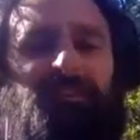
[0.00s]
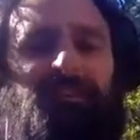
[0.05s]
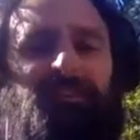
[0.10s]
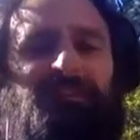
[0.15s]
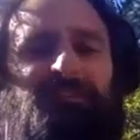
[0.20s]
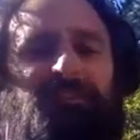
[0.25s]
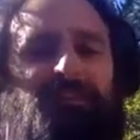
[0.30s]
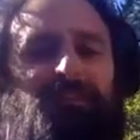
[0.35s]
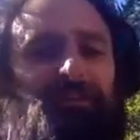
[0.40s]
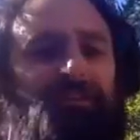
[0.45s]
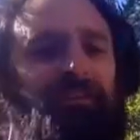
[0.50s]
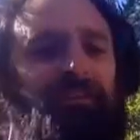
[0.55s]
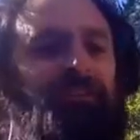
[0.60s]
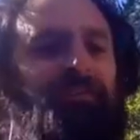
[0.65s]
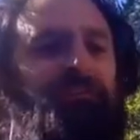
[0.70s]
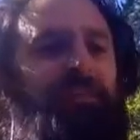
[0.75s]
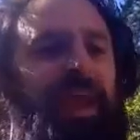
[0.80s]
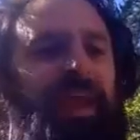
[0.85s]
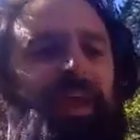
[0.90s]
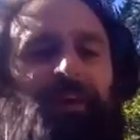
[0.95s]
a
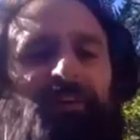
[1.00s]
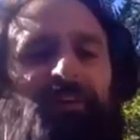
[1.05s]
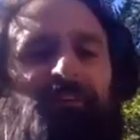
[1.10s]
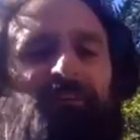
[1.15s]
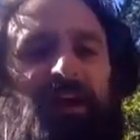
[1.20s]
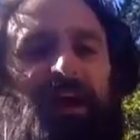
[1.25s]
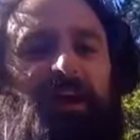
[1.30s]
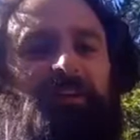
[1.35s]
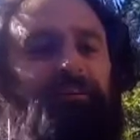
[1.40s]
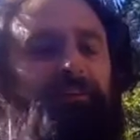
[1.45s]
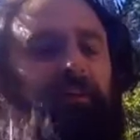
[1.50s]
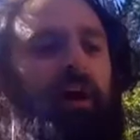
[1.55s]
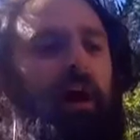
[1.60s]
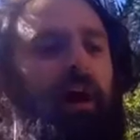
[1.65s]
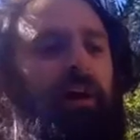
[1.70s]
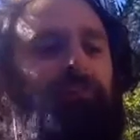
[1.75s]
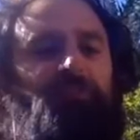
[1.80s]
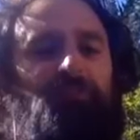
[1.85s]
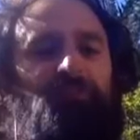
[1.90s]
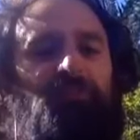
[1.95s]
good band. Those guys are
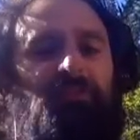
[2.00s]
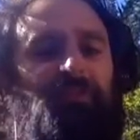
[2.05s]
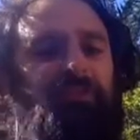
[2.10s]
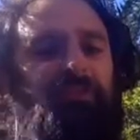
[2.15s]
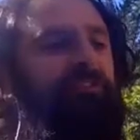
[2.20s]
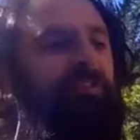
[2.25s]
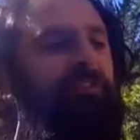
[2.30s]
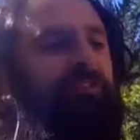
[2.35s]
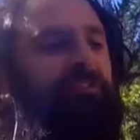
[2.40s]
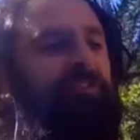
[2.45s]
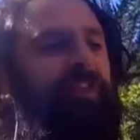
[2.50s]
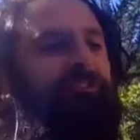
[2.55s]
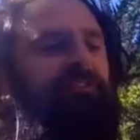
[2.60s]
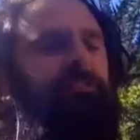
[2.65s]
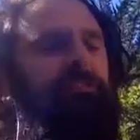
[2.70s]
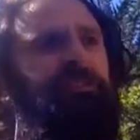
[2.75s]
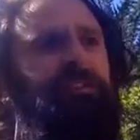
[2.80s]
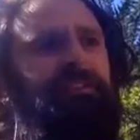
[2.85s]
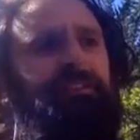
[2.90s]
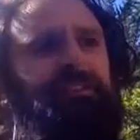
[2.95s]
awesome musicians, and
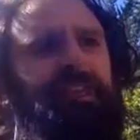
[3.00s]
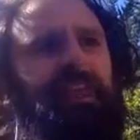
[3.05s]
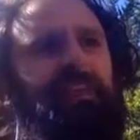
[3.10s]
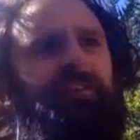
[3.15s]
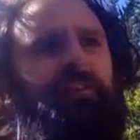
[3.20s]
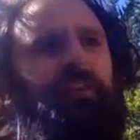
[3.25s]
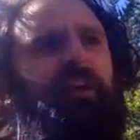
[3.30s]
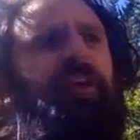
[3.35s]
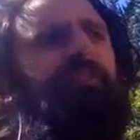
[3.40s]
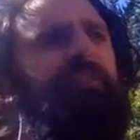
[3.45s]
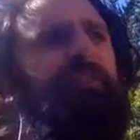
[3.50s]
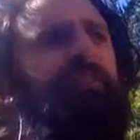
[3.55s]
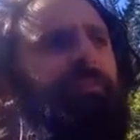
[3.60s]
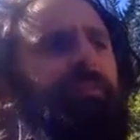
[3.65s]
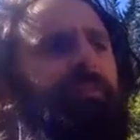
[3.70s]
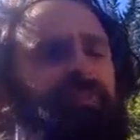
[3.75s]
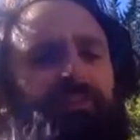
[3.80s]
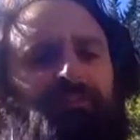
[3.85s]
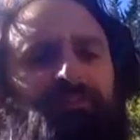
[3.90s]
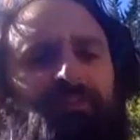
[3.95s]
everybody's an interested
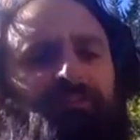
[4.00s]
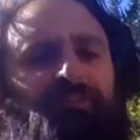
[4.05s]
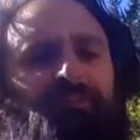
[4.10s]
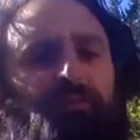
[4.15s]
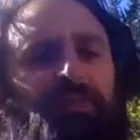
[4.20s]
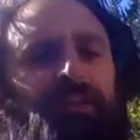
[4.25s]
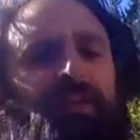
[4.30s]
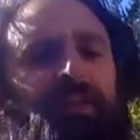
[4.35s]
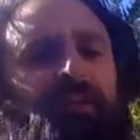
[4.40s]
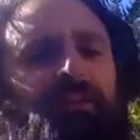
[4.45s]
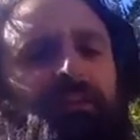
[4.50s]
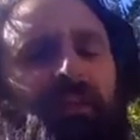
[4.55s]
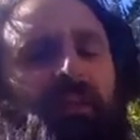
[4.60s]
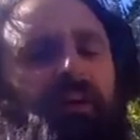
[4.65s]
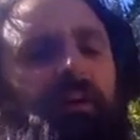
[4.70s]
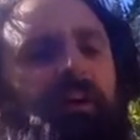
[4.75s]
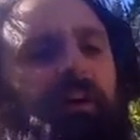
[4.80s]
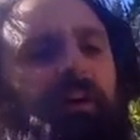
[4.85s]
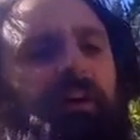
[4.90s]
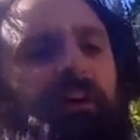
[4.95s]
musician. Everybody
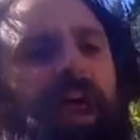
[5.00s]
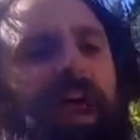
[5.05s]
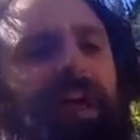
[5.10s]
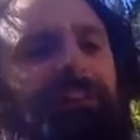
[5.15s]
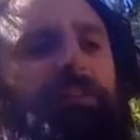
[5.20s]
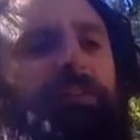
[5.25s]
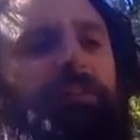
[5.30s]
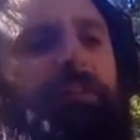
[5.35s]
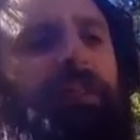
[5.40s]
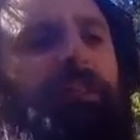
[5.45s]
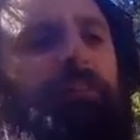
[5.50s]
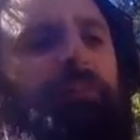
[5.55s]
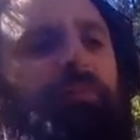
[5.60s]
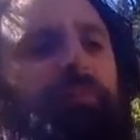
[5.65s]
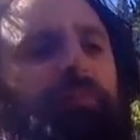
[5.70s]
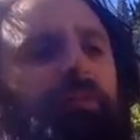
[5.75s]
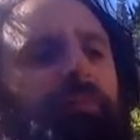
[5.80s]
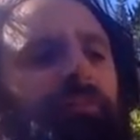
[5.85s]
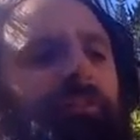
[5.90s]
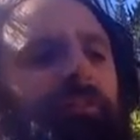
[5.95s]

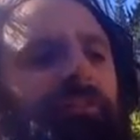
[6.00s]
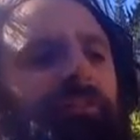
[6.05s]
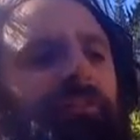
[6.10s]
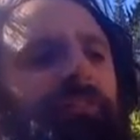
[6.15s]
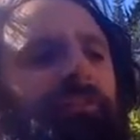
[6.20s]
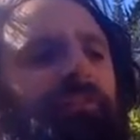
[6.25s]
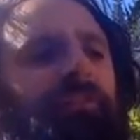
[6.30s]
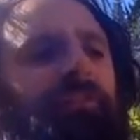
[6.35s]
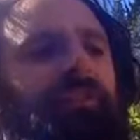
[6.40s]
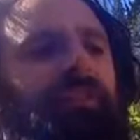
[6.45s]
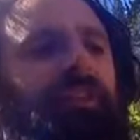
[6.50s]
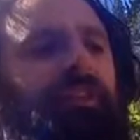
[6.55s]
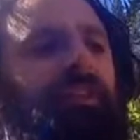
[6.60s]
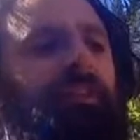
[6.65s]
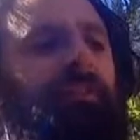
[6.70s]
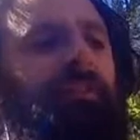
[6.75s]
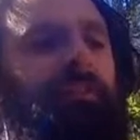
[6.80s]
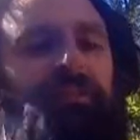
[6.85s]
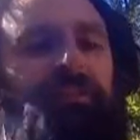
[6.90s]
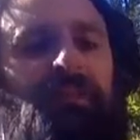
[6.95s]
approaches the music in a
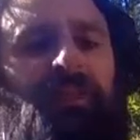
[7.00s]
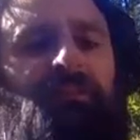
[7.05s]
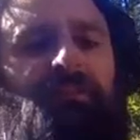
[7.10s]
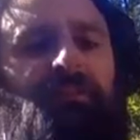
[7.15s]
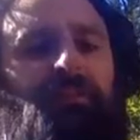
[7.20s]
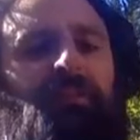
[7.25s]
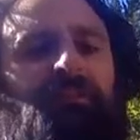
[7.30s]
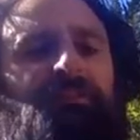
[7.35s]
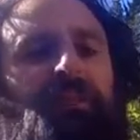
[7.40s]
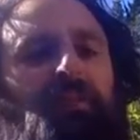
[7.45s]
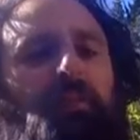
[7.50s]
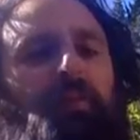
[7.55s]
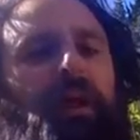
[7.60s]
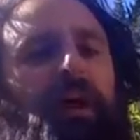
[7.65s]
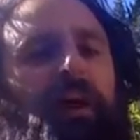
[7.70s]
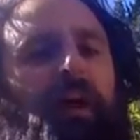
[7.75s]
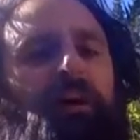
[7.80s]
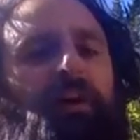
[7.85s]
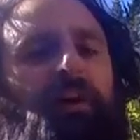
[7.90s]
really interesting way.